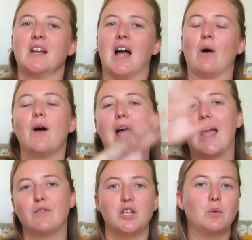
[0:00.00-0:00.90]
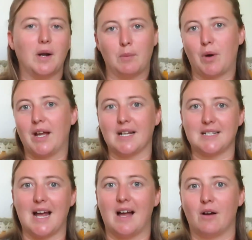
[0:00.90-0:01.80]
However you want to break
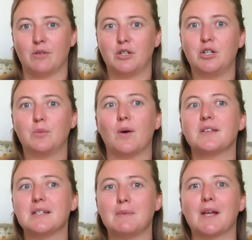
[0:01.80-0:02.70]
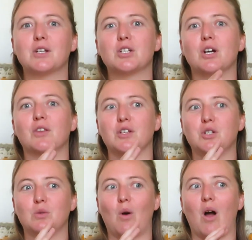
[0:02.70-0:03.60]
it down, you want to make sure
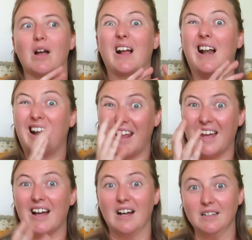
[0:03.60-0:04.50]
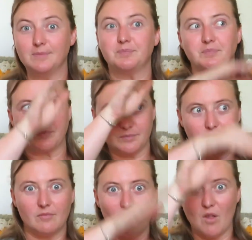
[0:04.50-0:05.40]
that you are clear
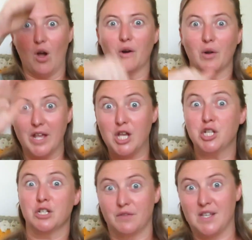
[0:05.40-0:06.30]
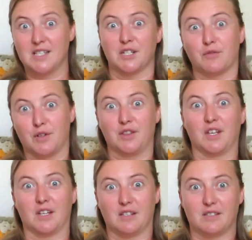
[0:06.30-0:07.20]
on each of these different
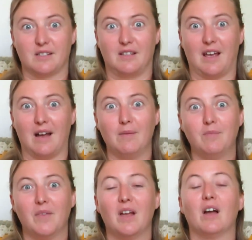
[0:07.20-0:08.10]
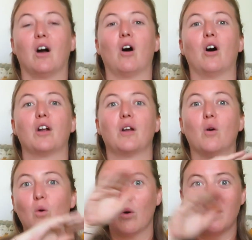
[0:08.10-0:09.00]
things, yeah?
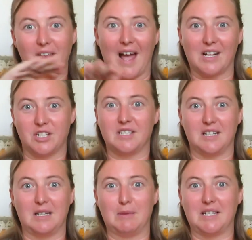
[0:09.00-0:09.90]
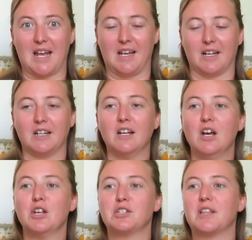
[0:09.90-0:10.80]
On all of the actions that need to be taken,
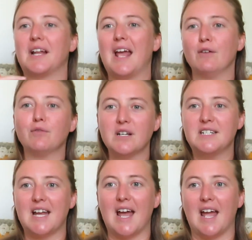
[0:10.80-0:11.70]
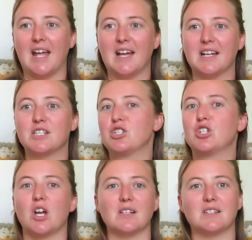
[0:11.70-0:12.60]
so that every day it's
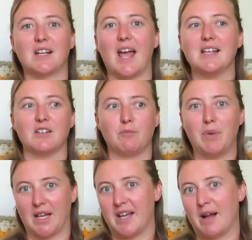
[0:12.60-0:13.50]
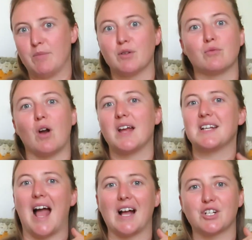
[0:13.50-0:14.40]
just a case of picking up the
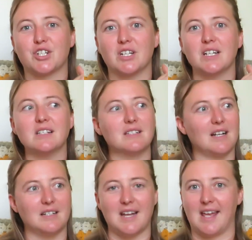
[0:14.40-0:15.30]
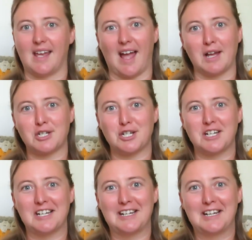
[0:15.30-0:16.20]
right action list and taking action.
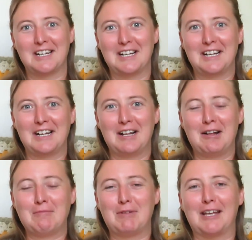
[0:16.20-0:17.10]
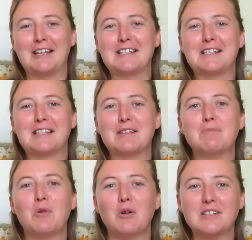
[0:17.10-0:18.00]
Because the
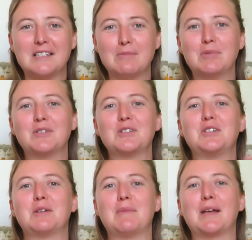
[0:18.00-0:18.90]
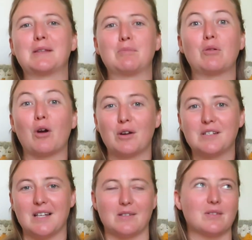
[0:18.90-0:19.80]
more simple that you can make the
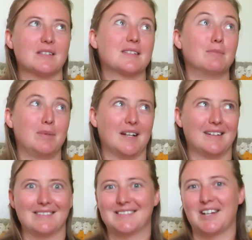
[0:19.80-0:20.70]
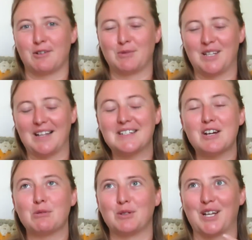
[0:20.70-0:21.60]
process, or simpler,
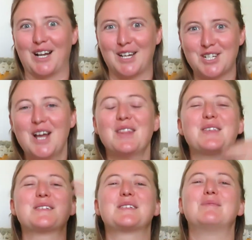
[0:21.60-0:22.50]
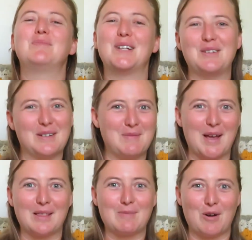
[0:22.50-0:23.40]
terrible English, the simpler you can
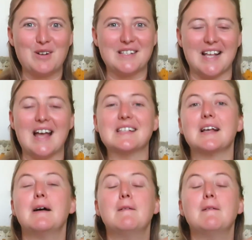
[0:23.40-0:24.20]
make the process,